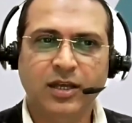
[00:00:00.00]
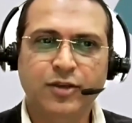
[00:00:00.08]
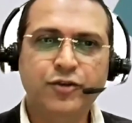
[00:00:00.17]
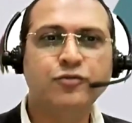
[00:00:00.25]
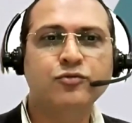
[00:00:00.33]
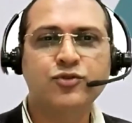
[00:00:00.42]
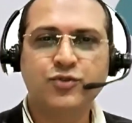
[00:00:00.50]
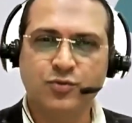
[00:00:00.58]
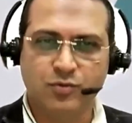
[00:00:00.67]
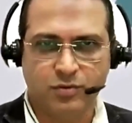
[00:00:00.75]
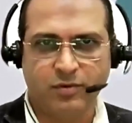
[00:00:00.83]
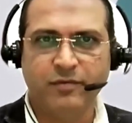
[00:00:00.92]
used
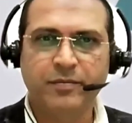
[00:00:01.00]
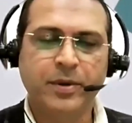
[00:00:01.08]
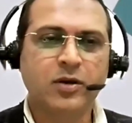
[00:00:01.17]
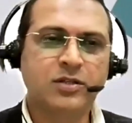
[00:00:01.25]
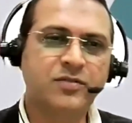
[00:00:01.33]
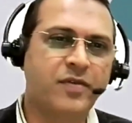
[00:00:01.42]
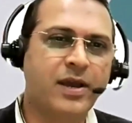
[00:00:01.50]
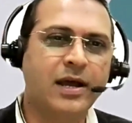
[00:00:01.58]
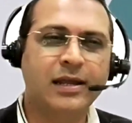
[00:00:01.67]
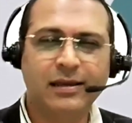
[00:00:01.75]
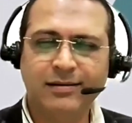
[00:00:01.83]
to, because we are